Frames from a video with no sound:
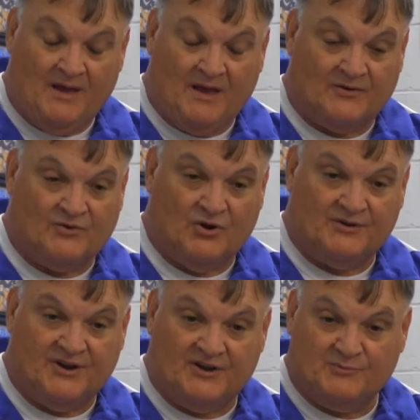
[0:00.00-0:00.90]
Yeah,
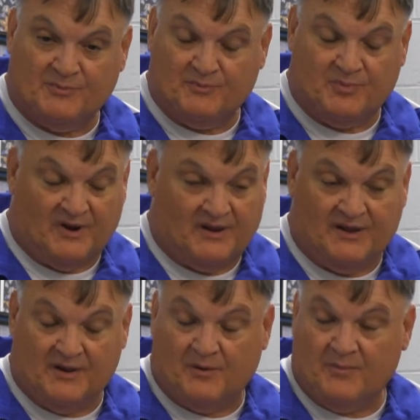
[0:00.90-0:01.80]
Dante's been
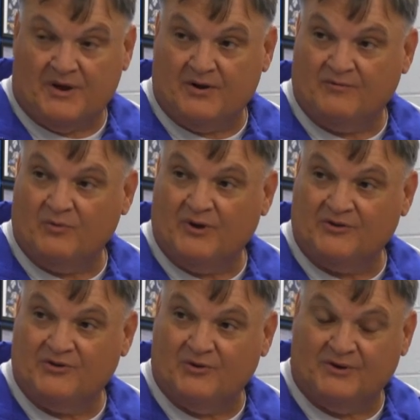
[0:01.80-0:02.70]
getting better every
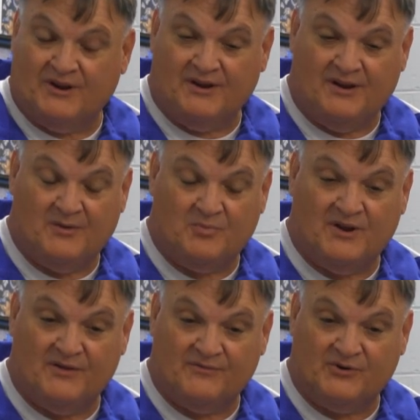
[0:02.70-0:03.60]
week too, and he didn't
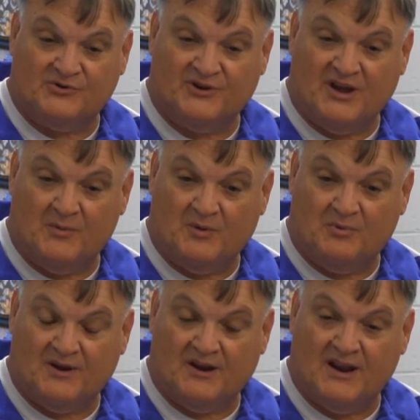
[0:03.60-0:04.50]
play the first game, he
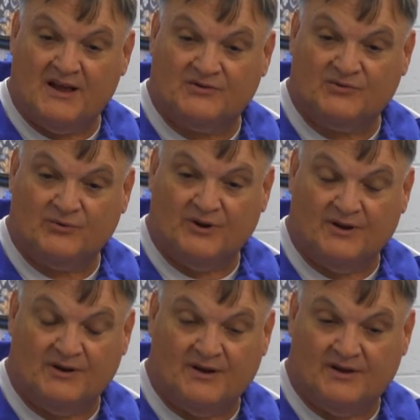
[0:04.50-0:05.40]
played the last three,
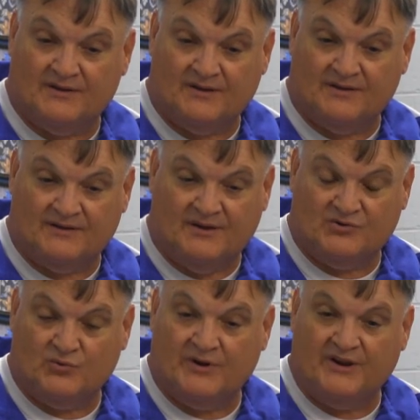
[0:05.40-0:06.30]
and
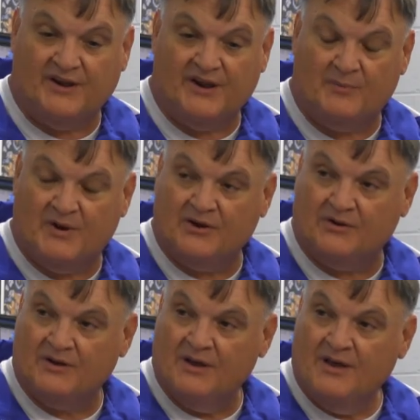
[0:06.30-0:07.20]
each week he got
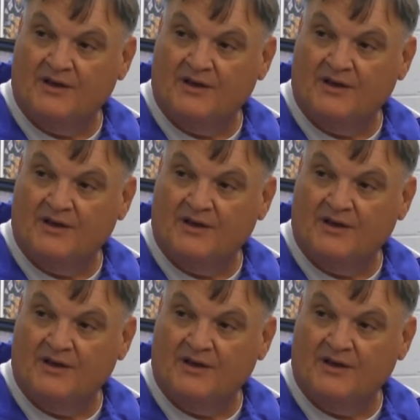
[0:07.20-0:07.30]
better.